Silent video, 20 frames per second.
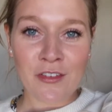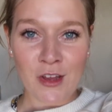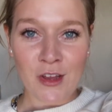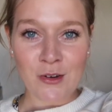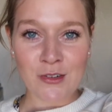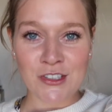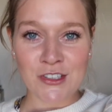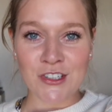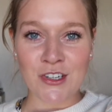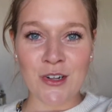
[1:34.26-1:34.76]

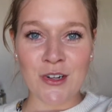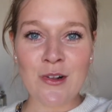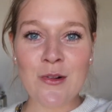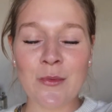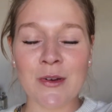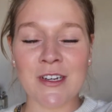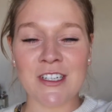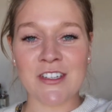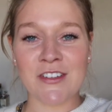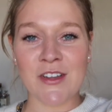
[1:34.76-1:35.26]
Social,
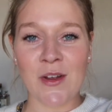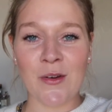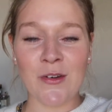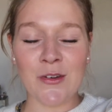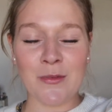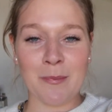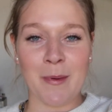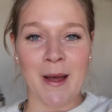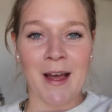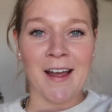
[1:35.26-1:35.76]
which is
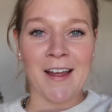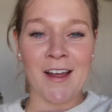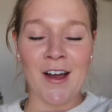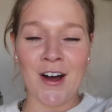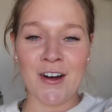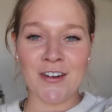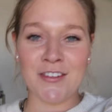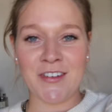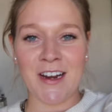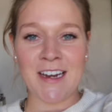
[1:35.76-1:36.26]
owned by
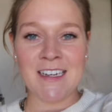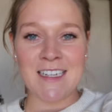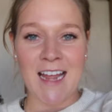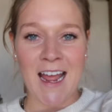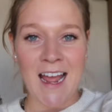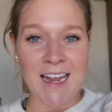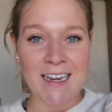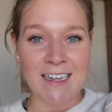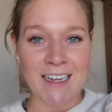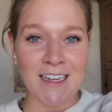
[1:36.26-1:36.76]
our friend
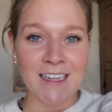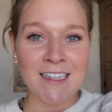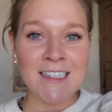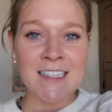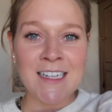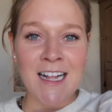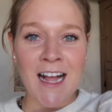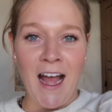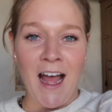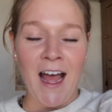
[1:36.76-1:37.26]
Anna,
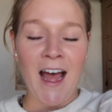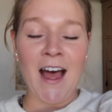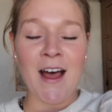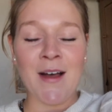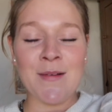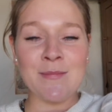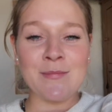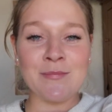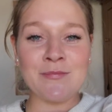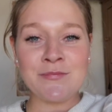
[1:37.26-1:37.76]

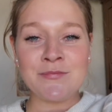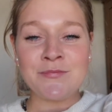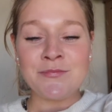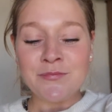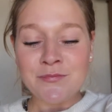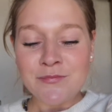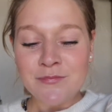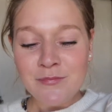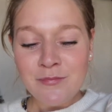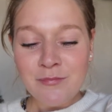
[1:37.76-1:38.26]
um,
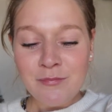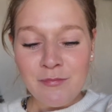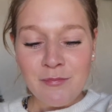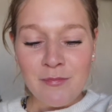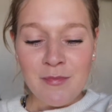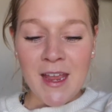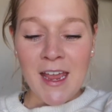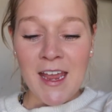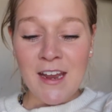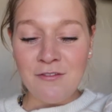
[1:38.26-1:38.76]

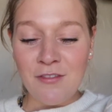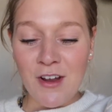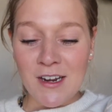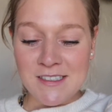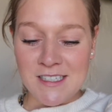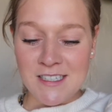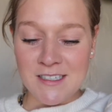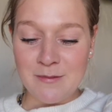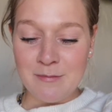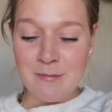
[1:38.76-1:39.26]

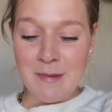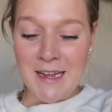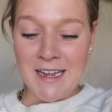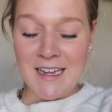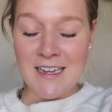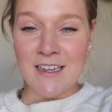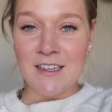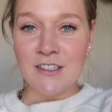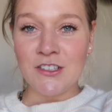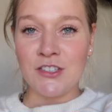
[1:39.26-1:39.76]
invited
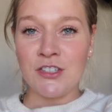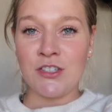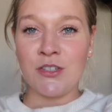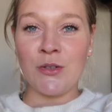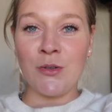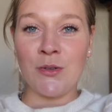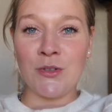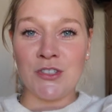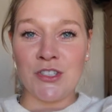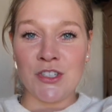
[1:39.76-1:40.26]
me
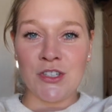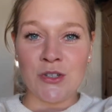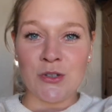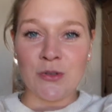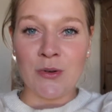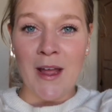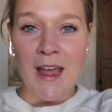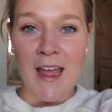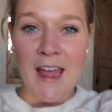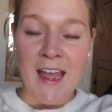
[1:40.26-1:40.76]
to
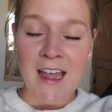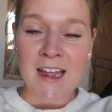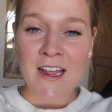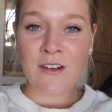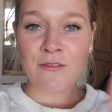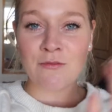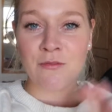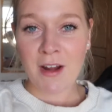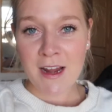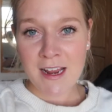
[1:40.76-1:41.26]
do
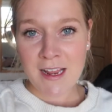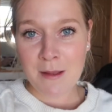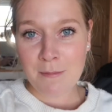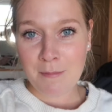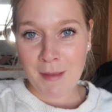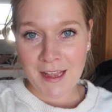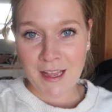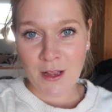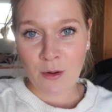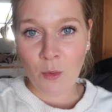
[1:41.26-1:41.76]
a ring
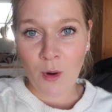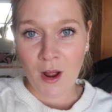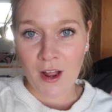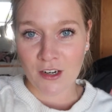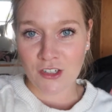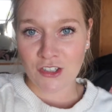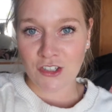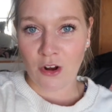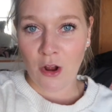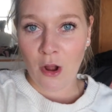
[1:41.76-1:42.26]
making
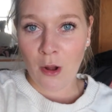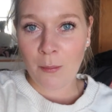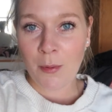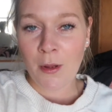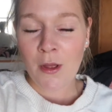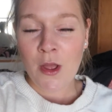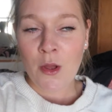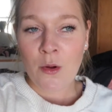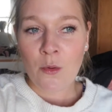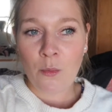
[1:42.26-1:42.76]
workshop
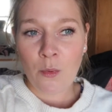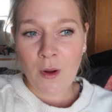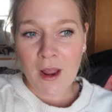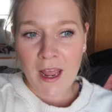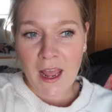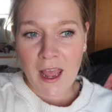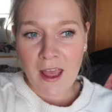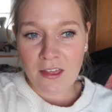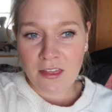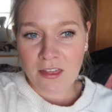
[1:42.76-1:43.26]

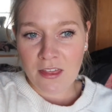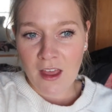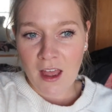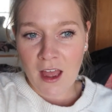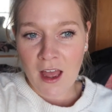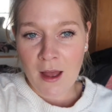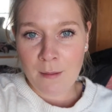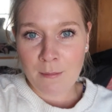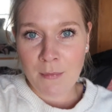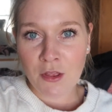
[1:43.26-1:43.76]
with
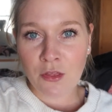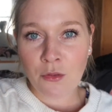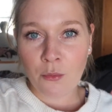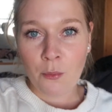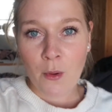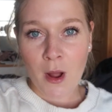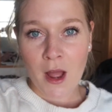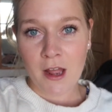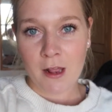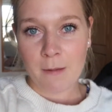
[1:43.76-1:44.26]
um, The
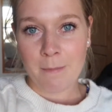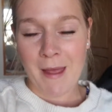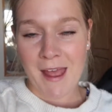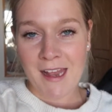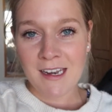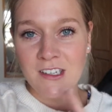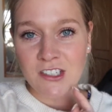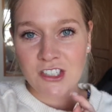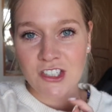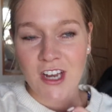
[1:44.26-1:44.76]

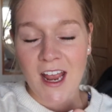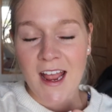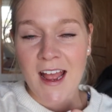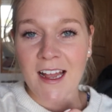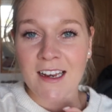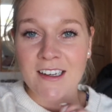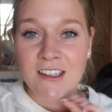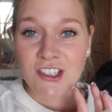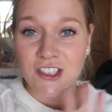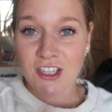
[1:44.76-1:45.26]
Workbench
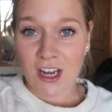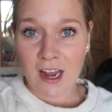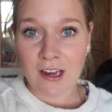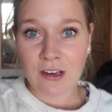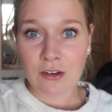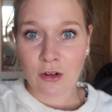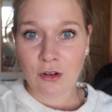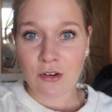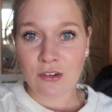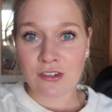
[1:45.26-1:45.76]
and
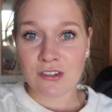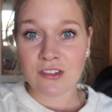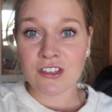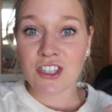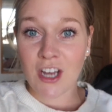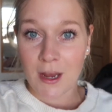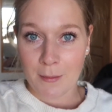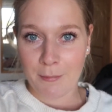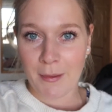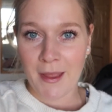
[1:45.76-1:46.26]
Chandon
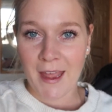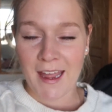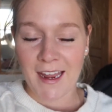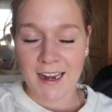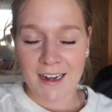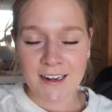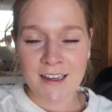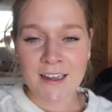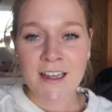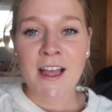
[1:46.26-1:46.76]

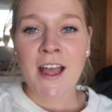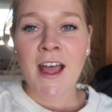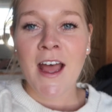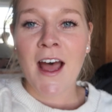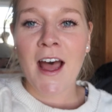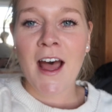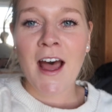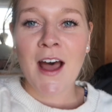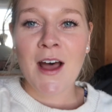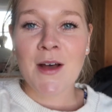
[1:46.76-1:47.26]
Champagne.
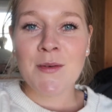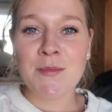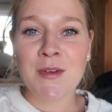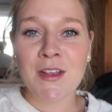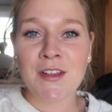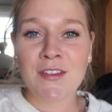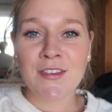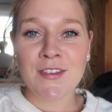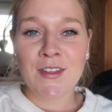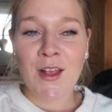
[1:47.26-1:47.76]
Um,
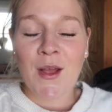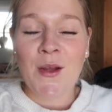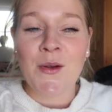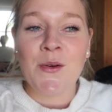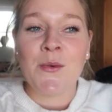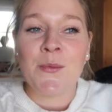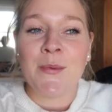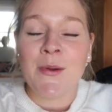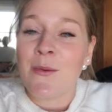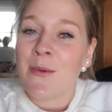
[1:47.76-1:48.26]

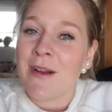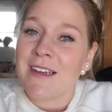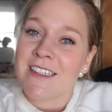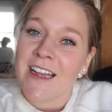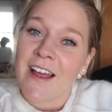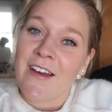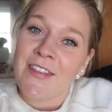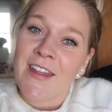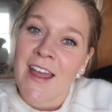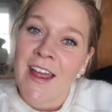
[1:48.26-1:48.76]
so we all went
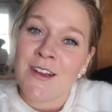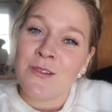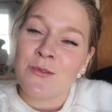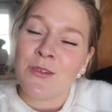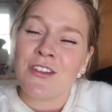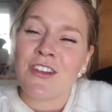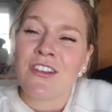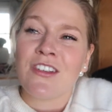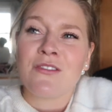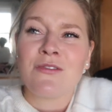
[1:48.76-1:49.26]
down there and it
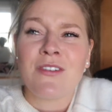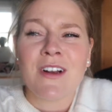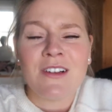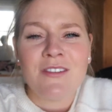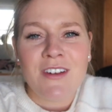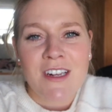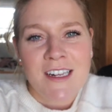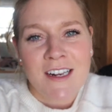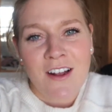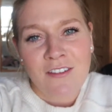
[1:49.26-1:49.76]
was just a really,
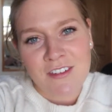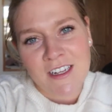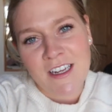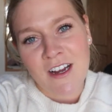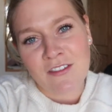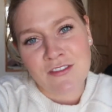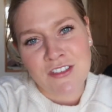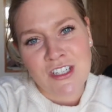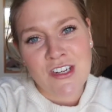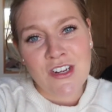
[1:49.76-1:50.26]
really lovely
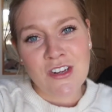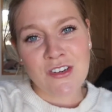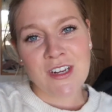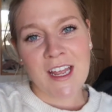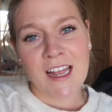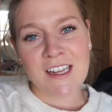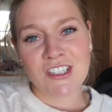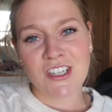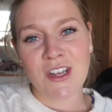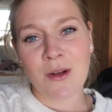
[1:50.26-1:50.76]
afternoon,
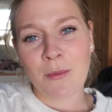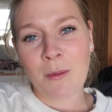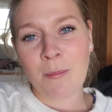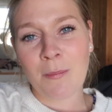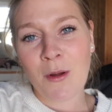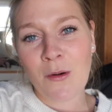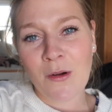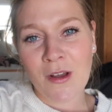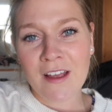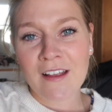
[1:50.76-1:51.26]
catching up with
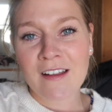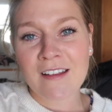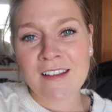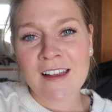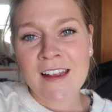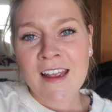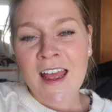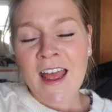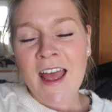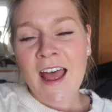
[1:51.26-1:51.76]
bloggers,
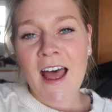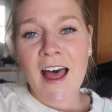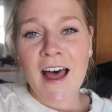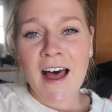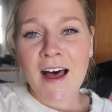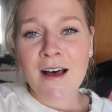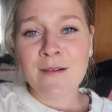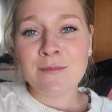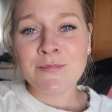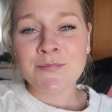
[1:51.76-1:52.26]

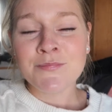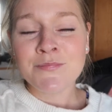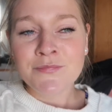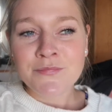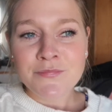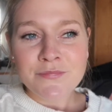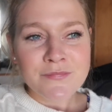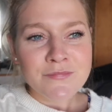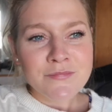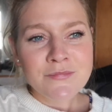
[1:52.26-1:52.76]
um,
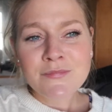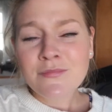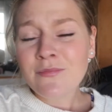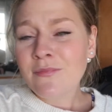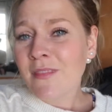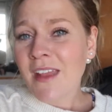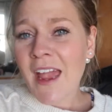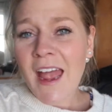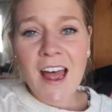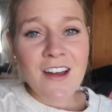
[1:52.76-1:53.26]

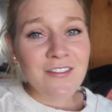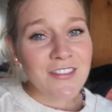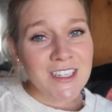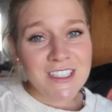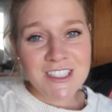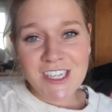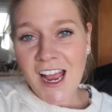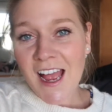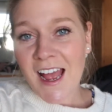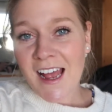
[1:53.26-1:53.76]
having
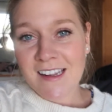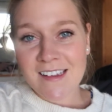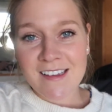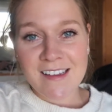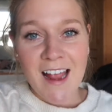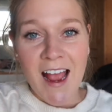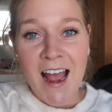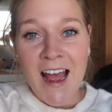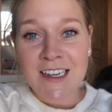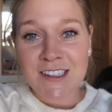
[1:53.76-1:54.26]
chats
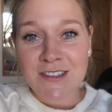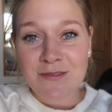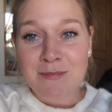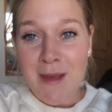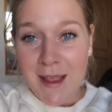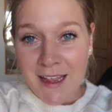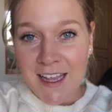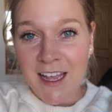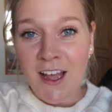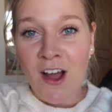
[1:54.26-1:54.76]
and
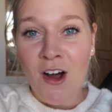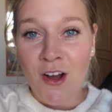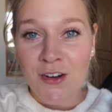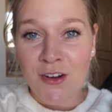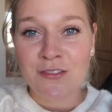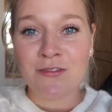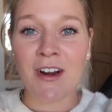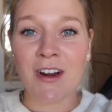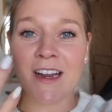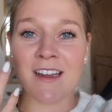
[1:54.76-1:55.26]
making our
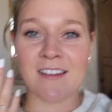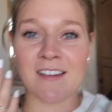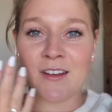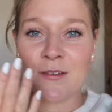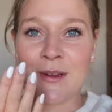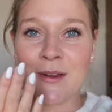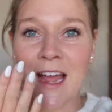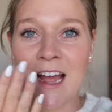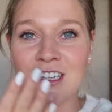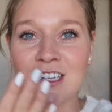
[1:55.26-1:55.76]
own rings. So
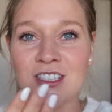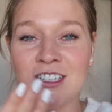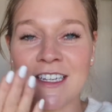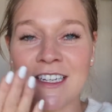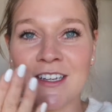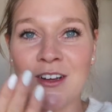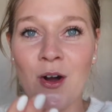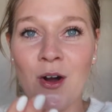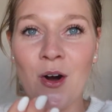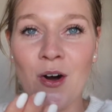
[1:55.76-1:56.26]
we
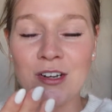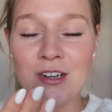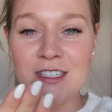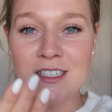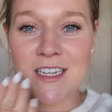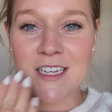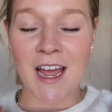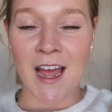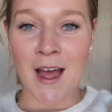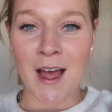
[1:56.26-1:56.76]
actually
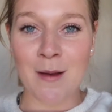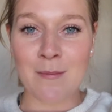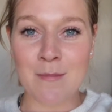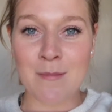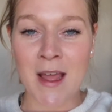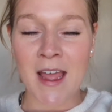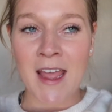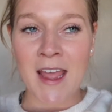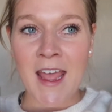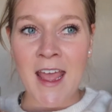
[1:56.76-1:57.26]
got
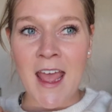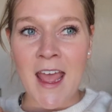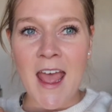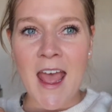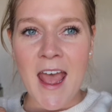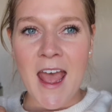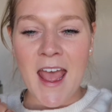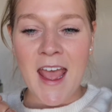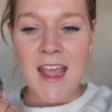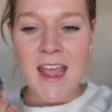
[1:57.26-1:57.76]
um,
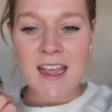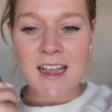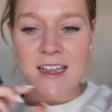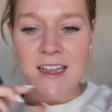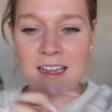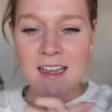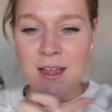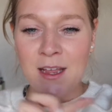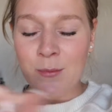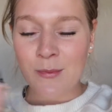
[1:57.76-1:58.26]

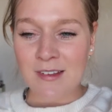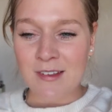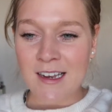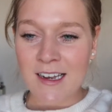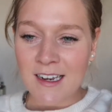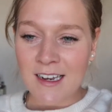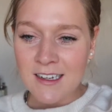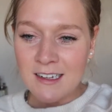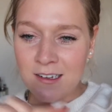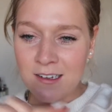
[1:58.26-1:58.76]
a, it was a
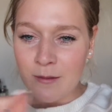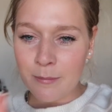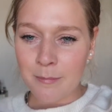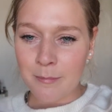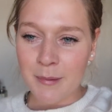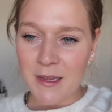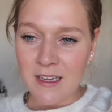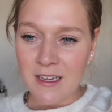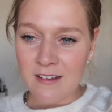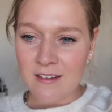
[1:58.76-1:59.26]
little
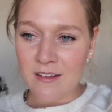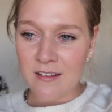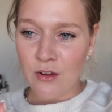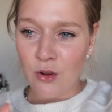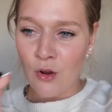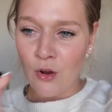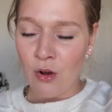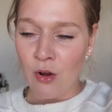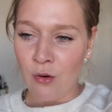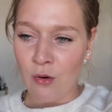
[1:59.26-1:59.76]
piece
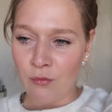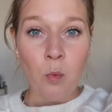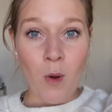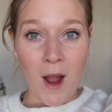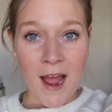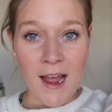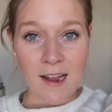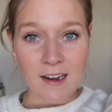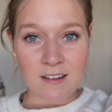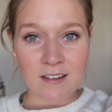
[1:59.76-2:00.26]
of
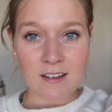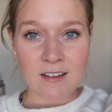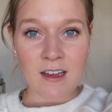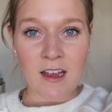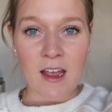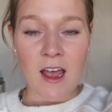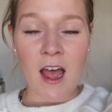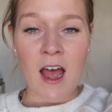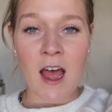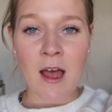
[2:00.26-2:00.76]
wax
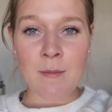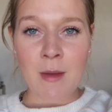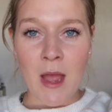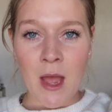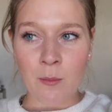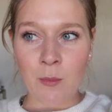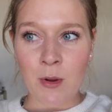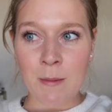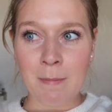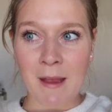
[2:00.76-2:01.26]
um,
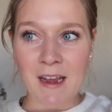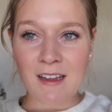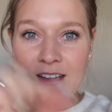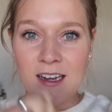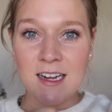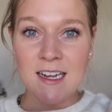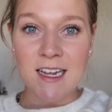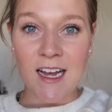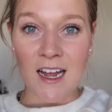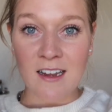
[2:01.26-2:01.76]
and we
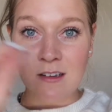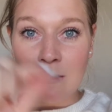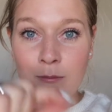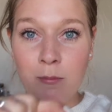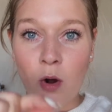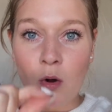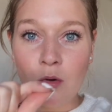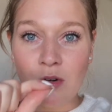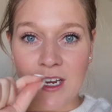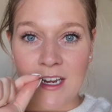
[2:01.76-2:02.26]
basically had to
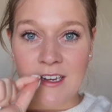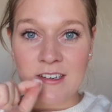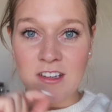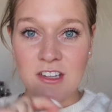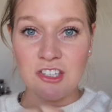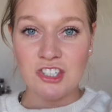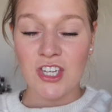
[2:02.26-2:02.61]
mould it into the